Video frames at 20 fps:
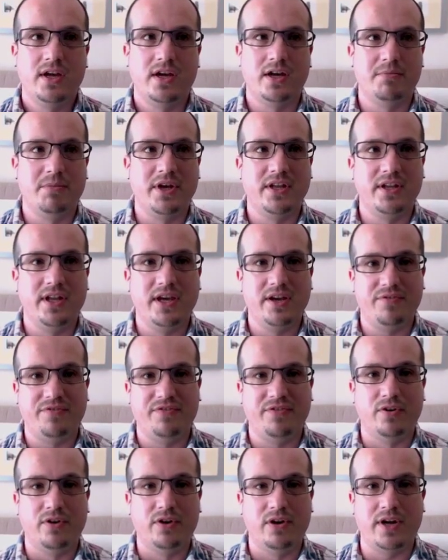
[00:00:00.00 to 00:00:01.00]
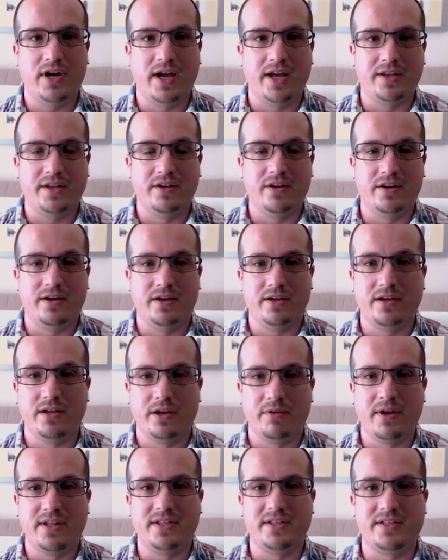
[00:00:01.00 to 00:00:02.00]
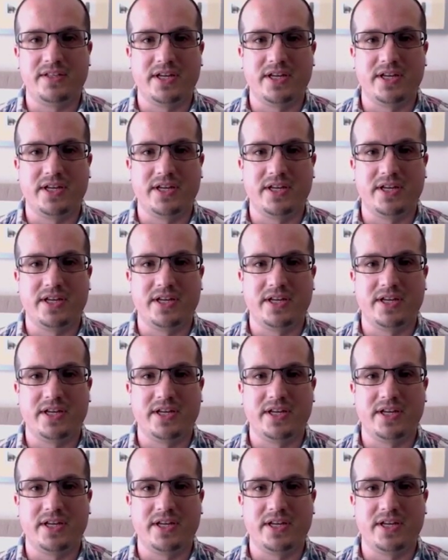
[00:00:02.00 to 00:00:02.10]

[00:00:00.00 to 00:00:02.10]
And therefore, at the